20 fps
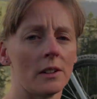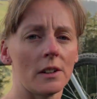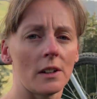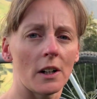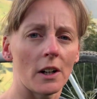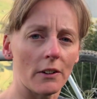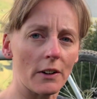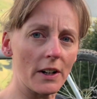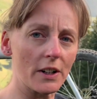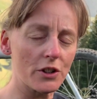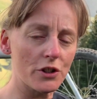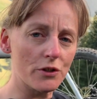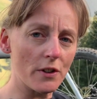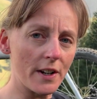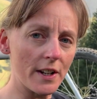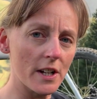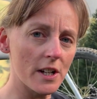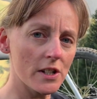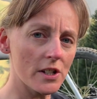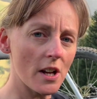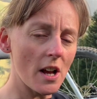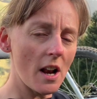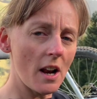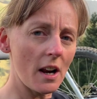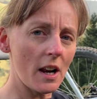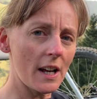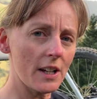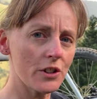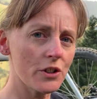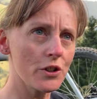Alright shredders,
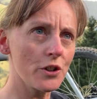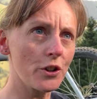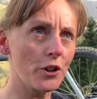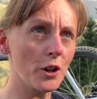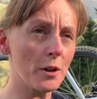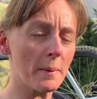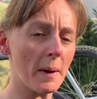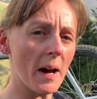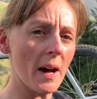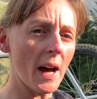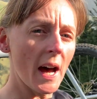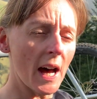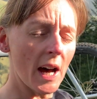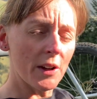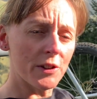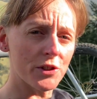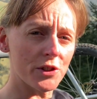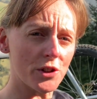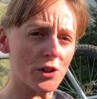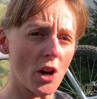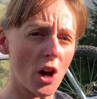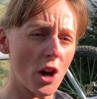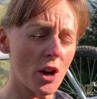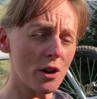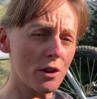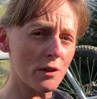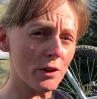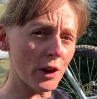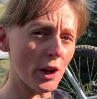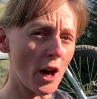let's talk about how to
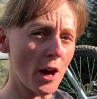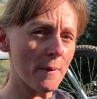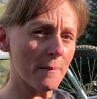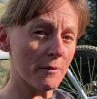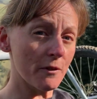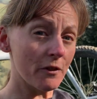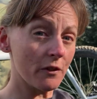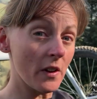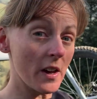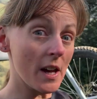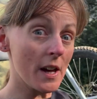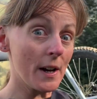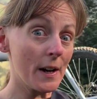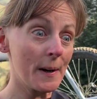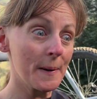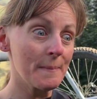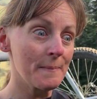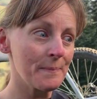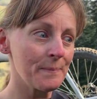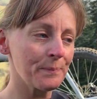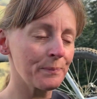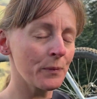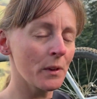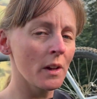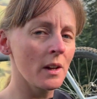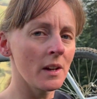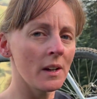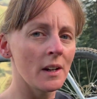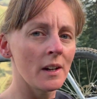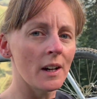overcome fear.
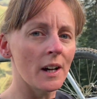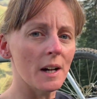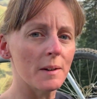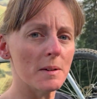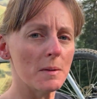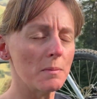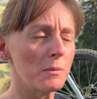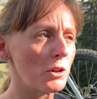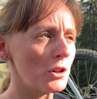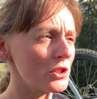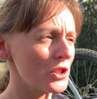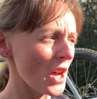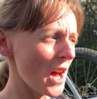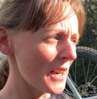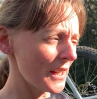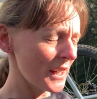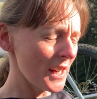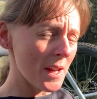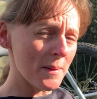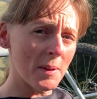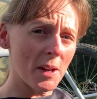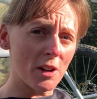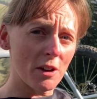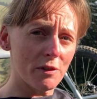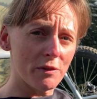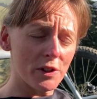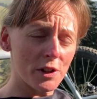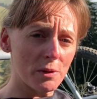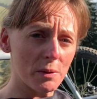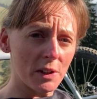I'm at Morgins, I came here a
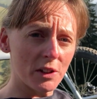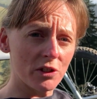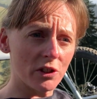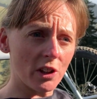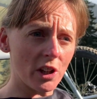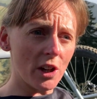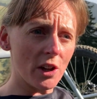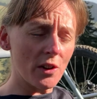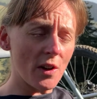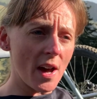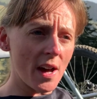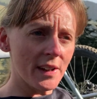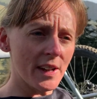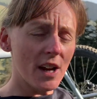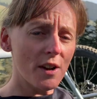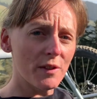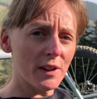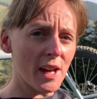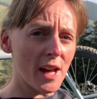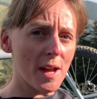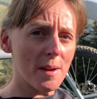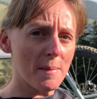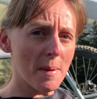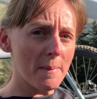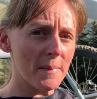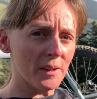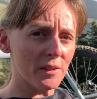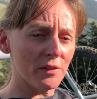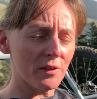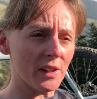few weeks ago and overcame a
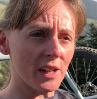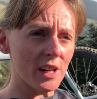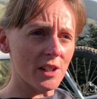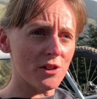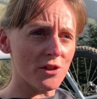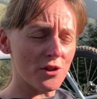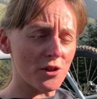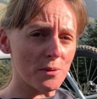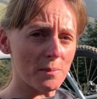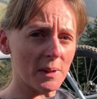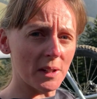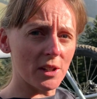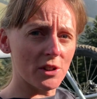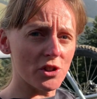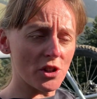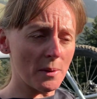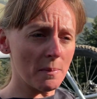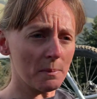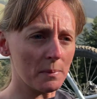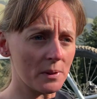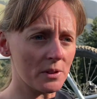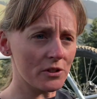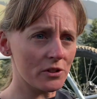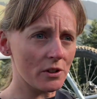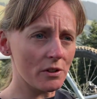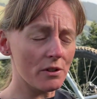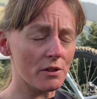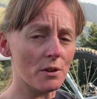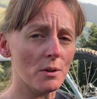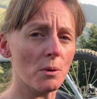big fear to do a big jump, so I
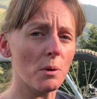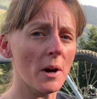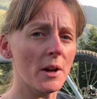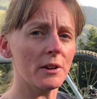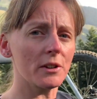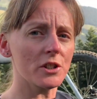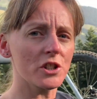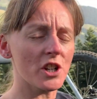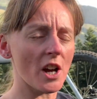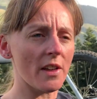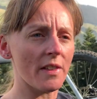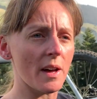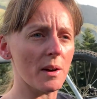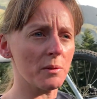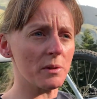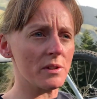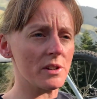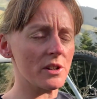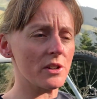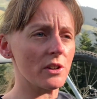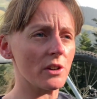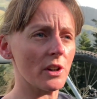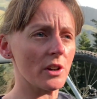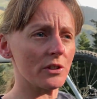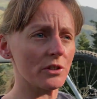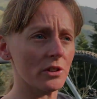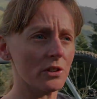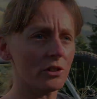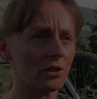thought why not share that with you guys.